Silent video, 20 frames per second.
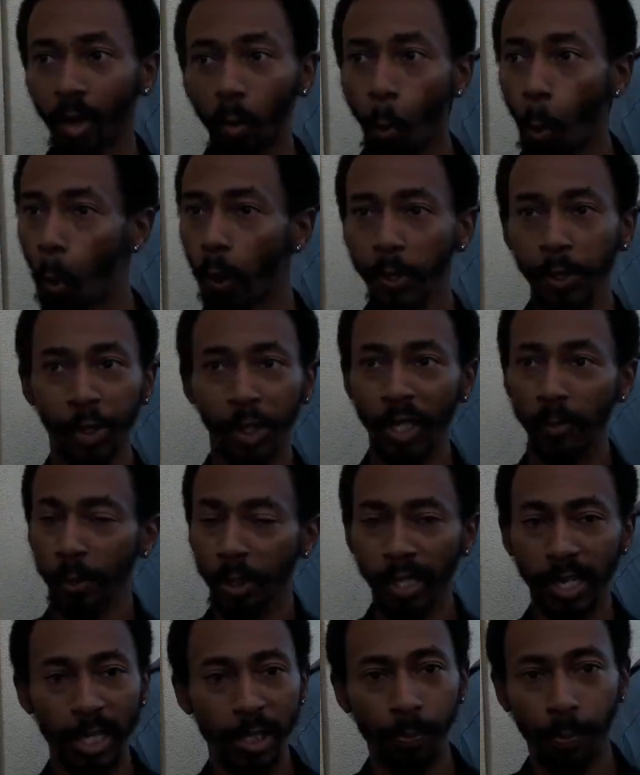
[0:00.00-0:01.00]
worshipped.
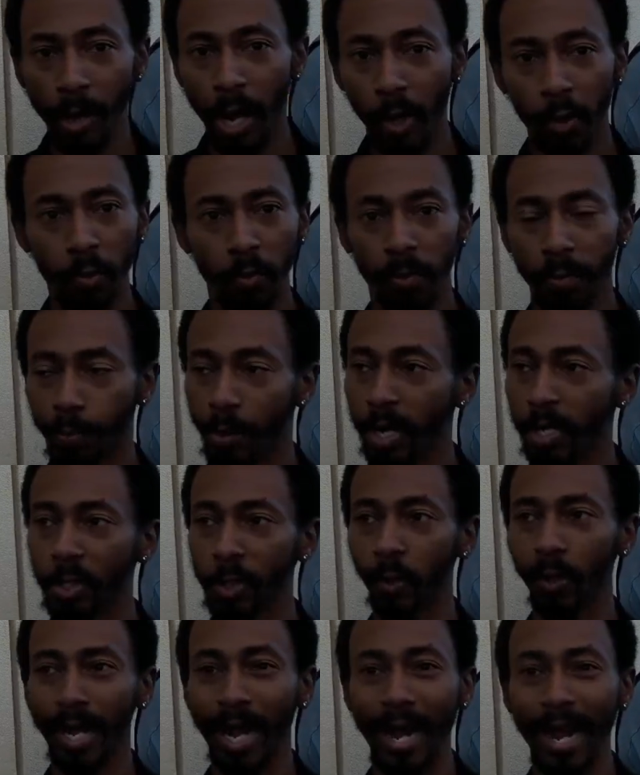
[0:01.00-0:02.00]
She gets
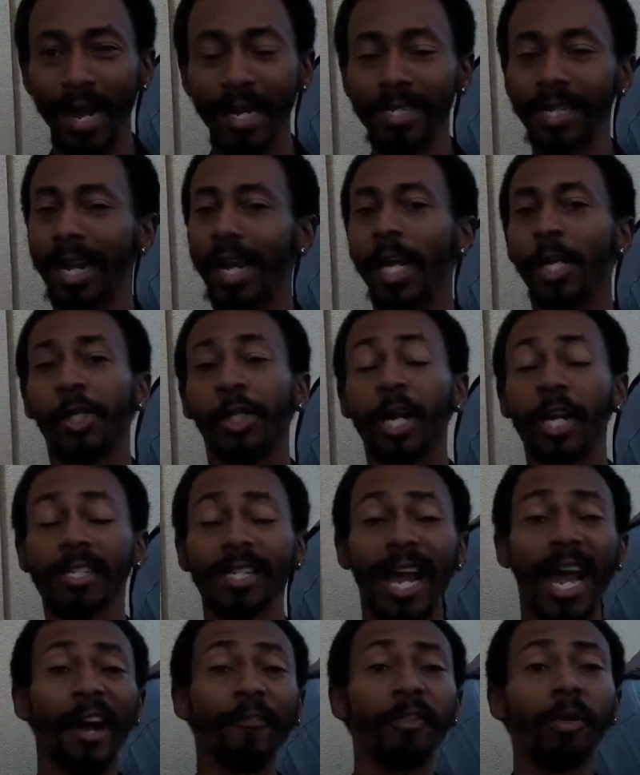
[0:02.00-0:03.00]
pedestalized. She does
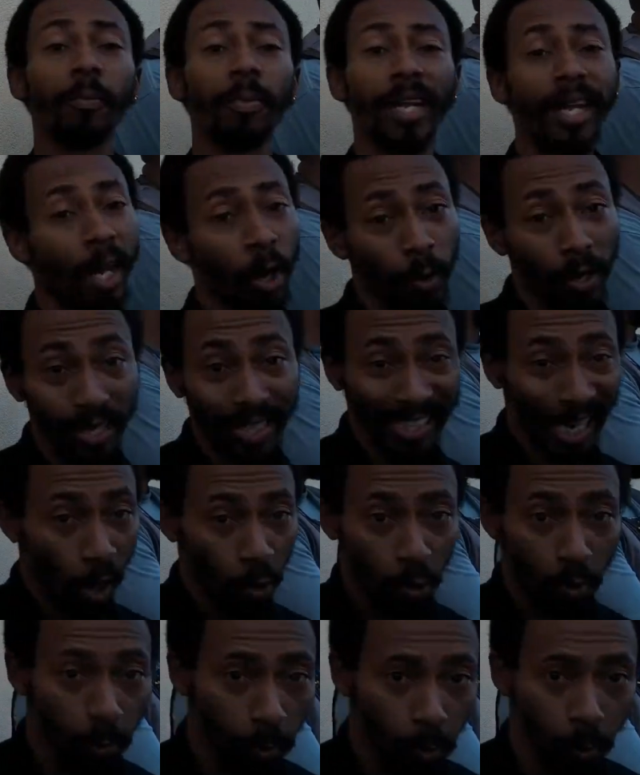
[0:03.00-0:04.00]
not have tree. to be held
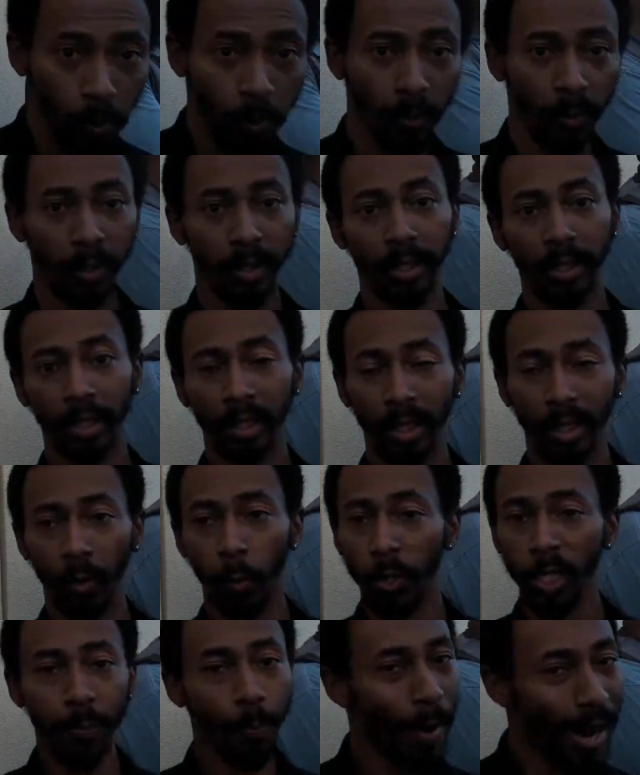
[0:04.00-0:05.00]
accountable, oh, yeah.
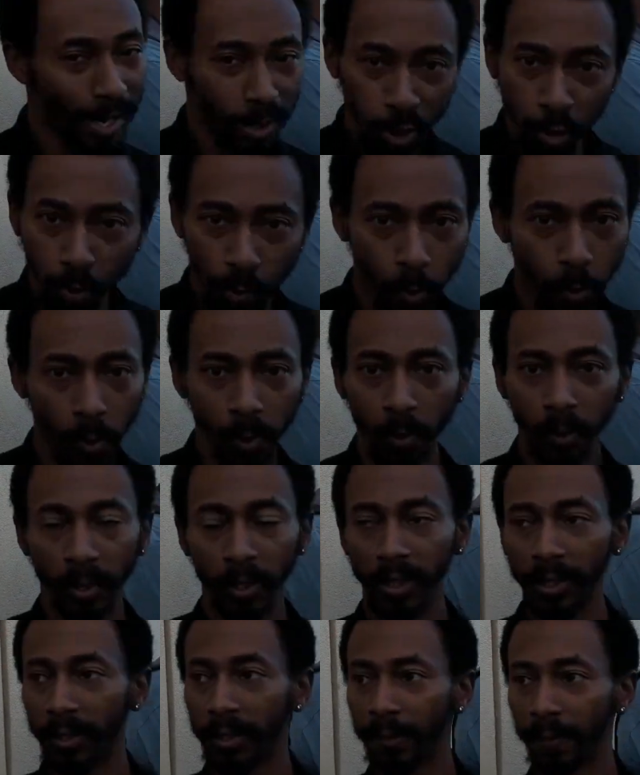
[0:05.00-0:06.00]
responsible.
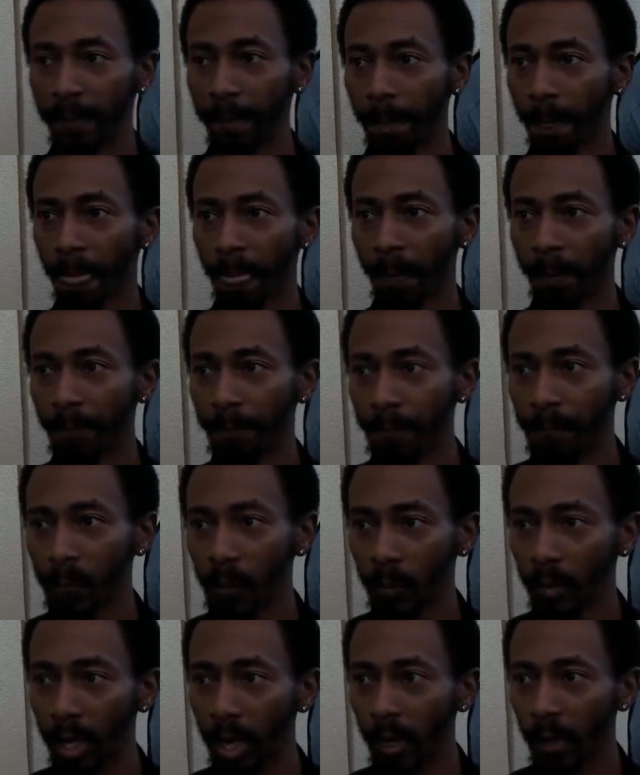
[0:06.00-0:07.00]

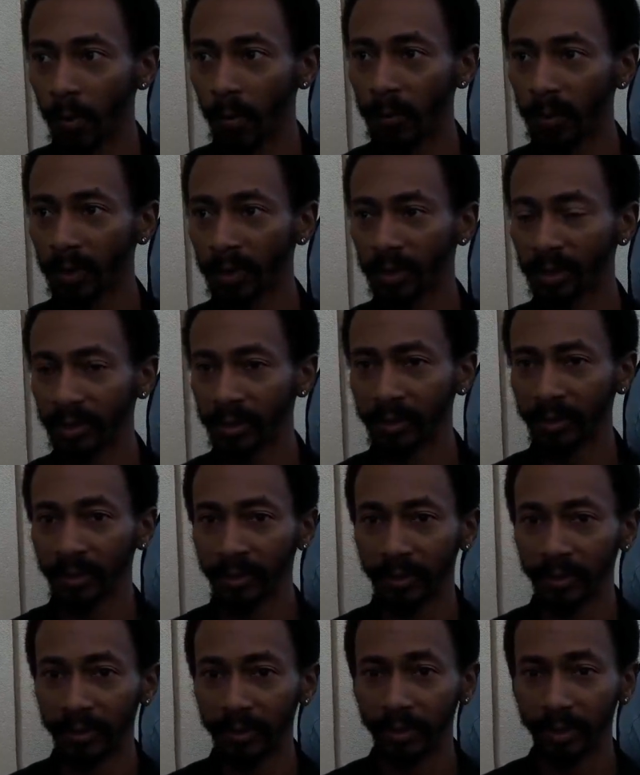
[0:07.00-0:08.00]
You know,
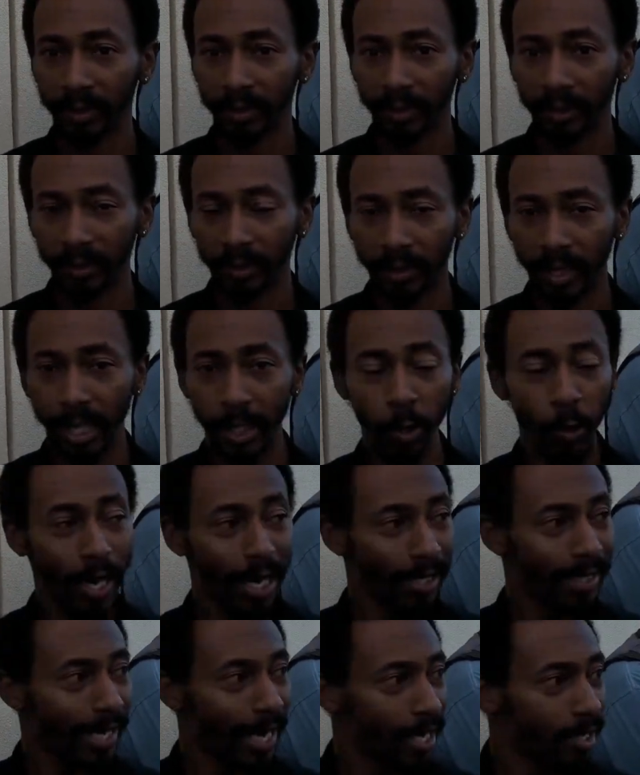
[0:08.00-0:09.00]
like you
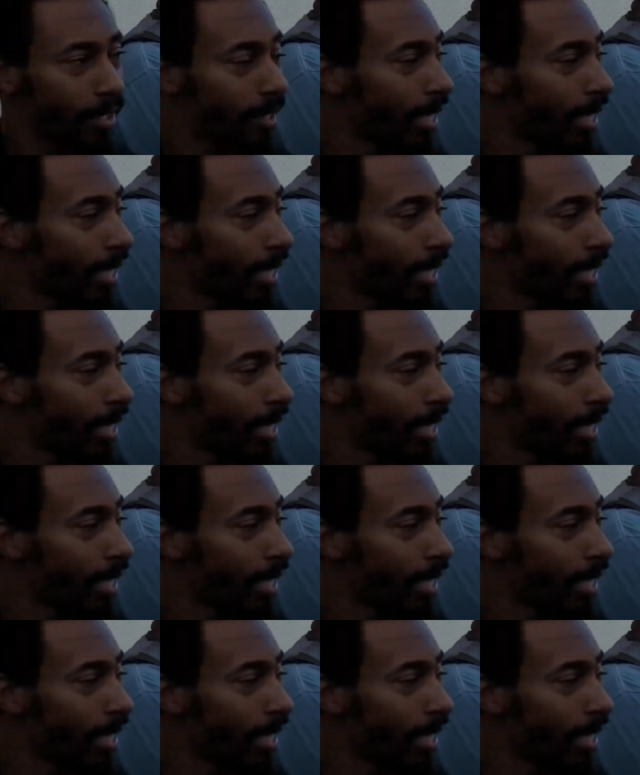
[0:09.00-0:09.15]
got that